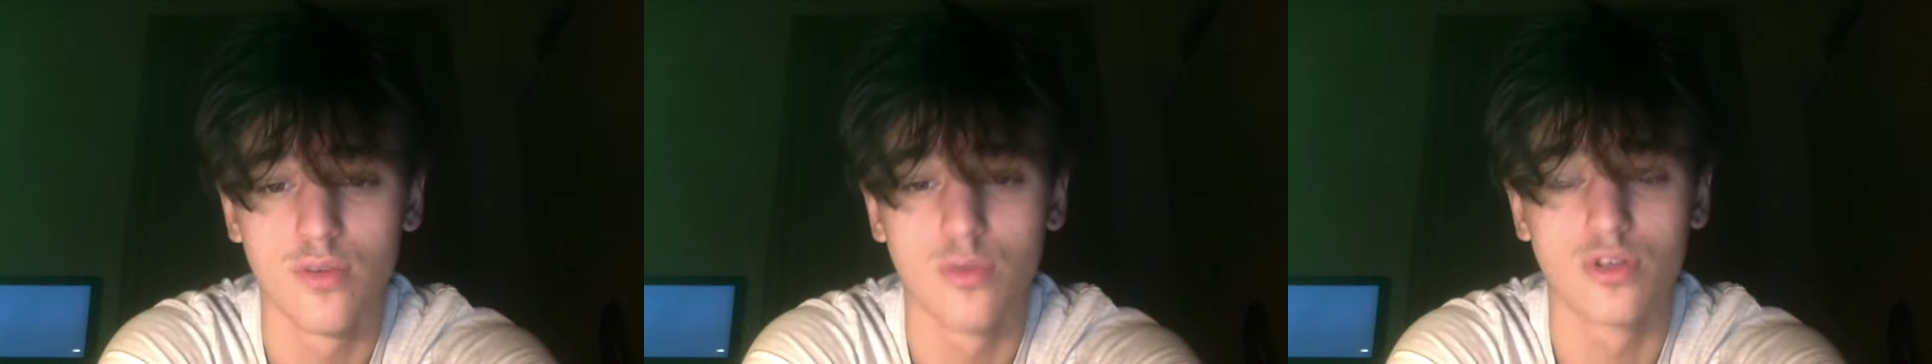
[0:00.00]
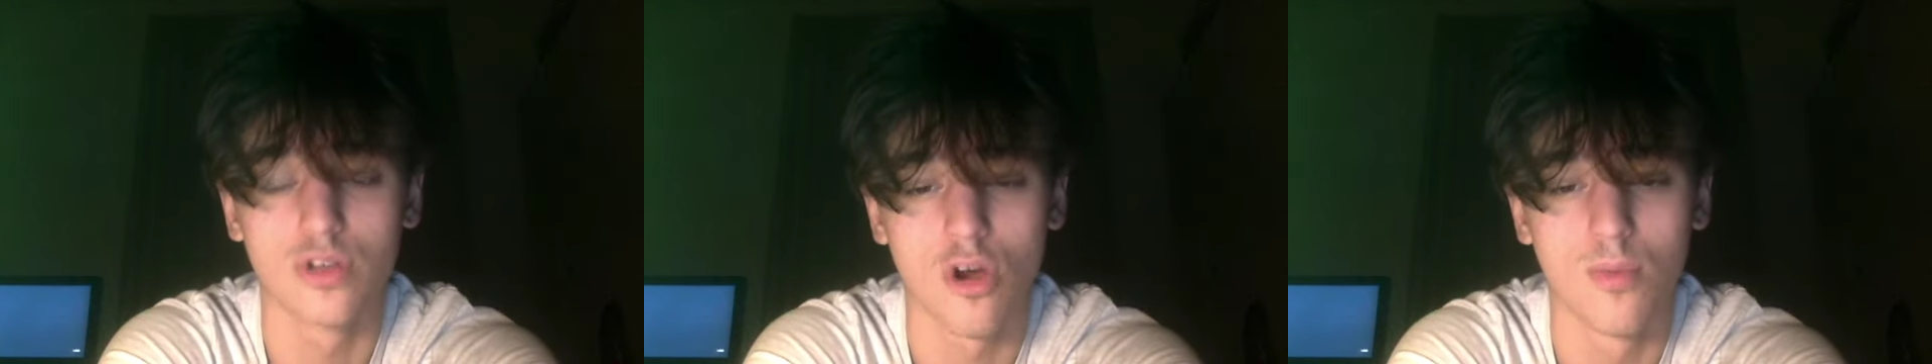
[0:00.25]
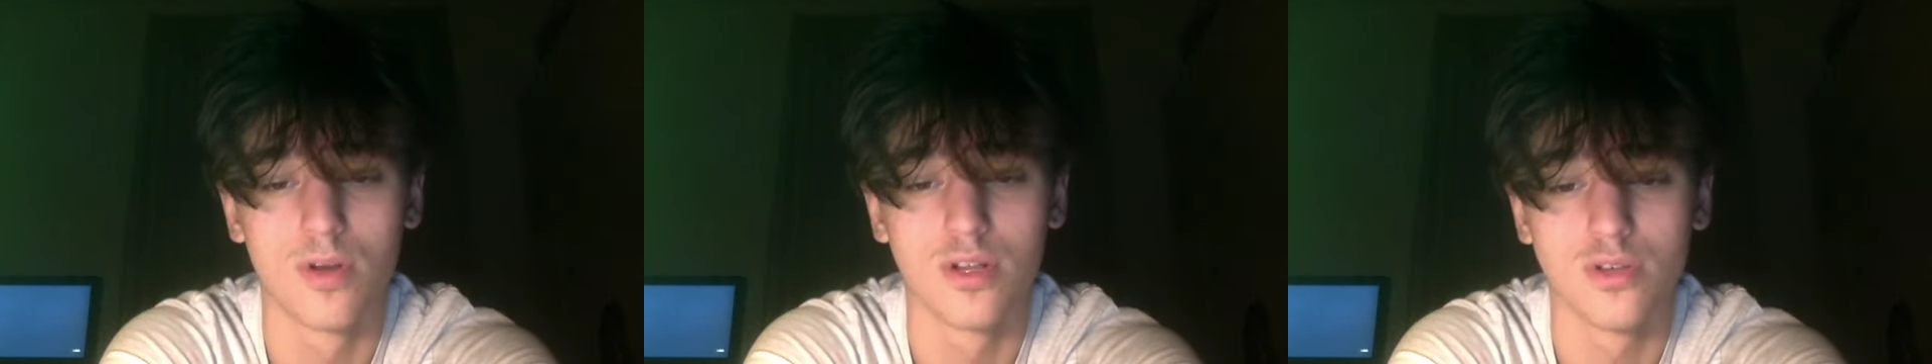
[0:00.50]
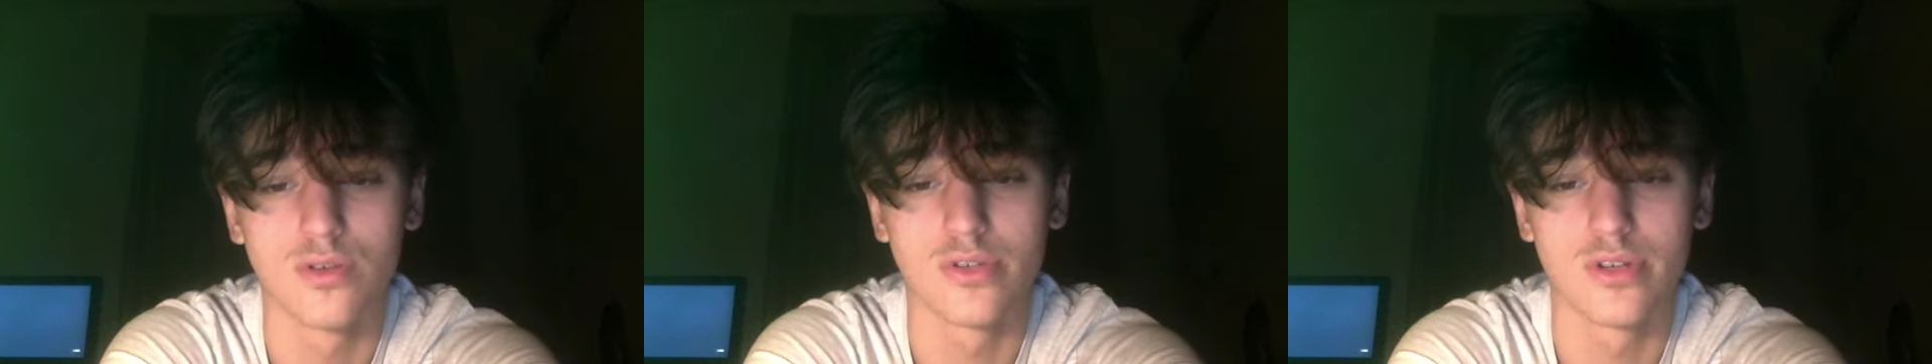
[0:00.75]
which are commonly
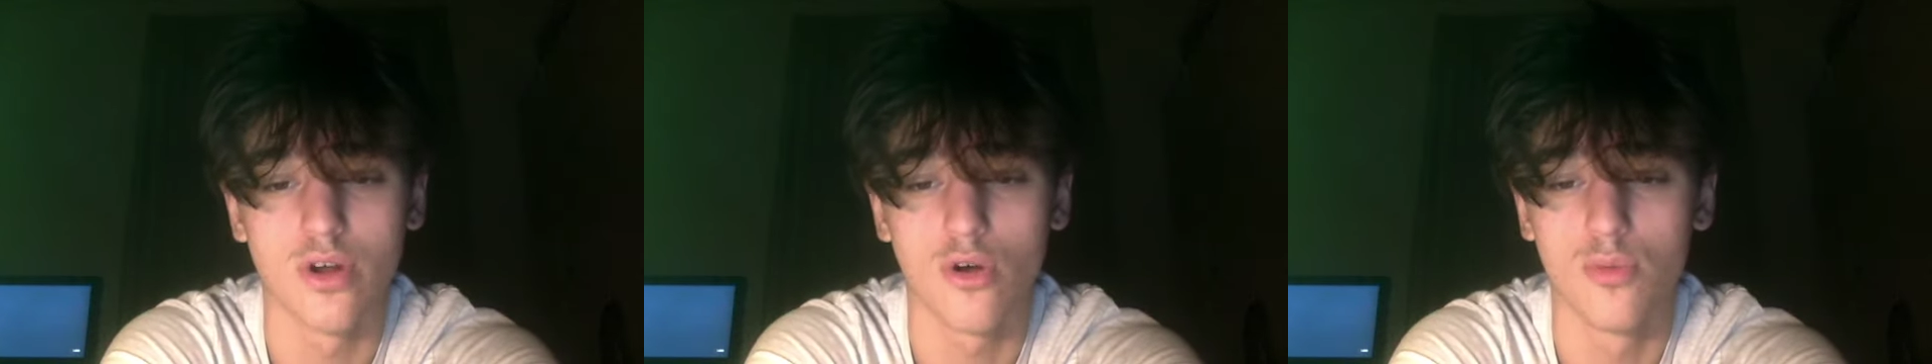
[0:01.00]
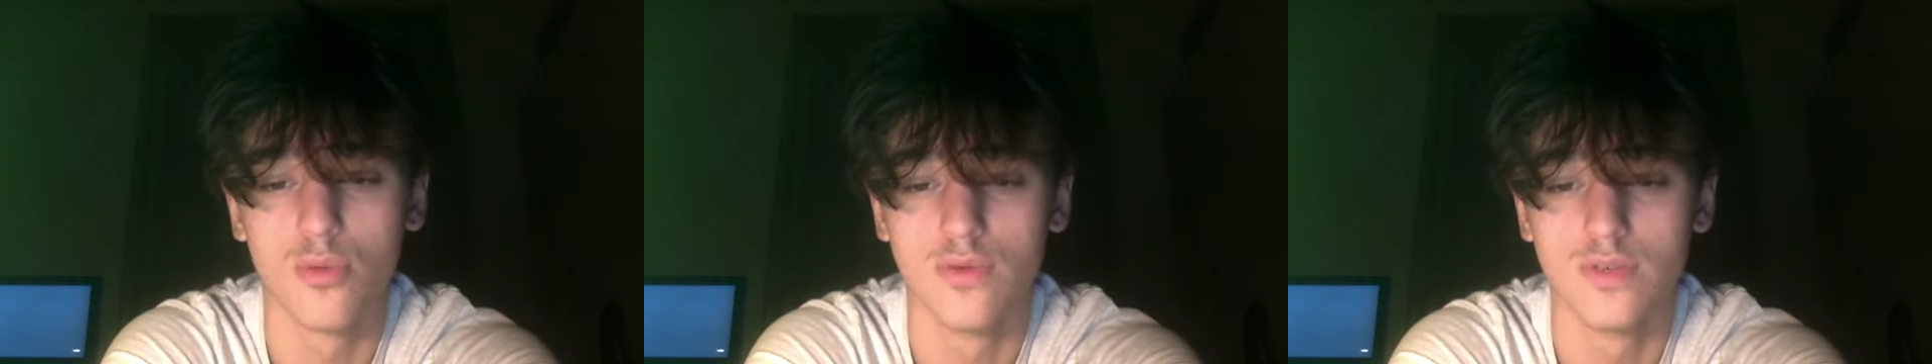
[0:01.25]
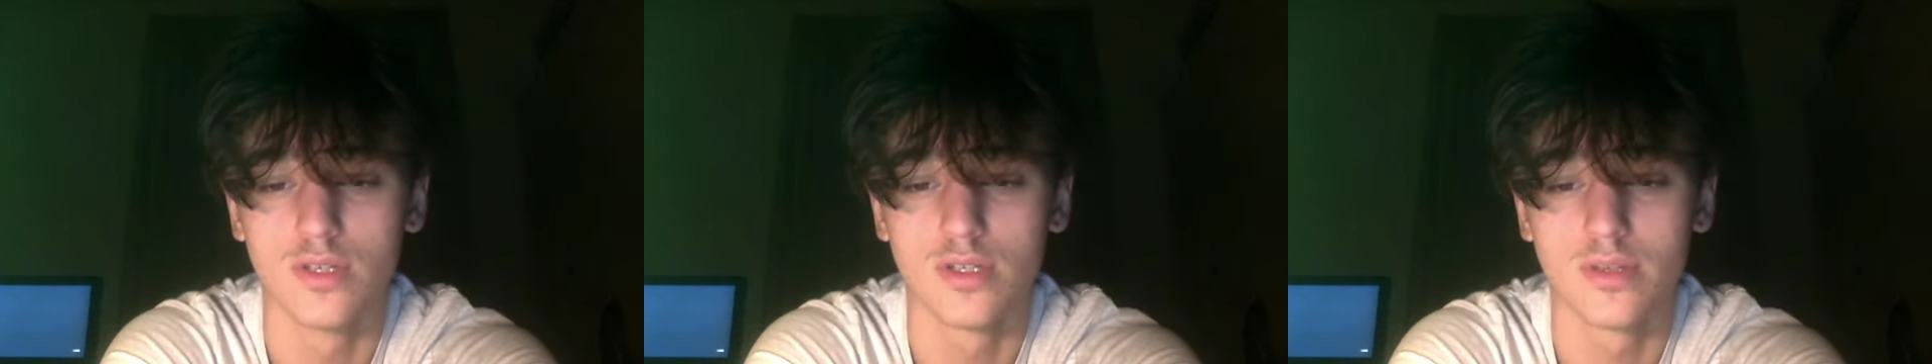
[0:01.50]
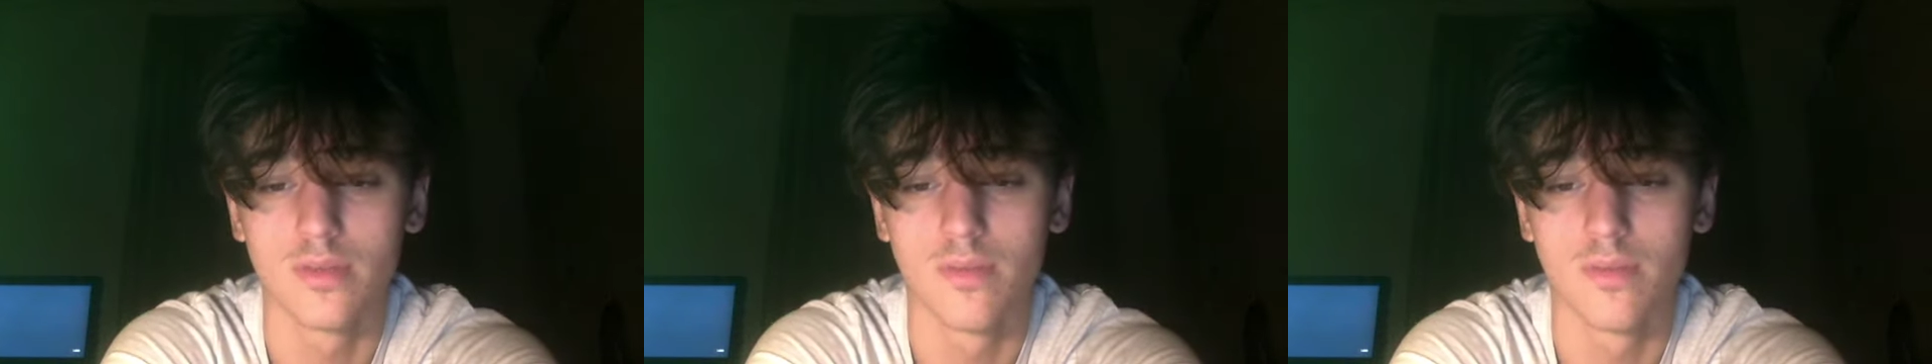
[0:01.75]
used in horror movies.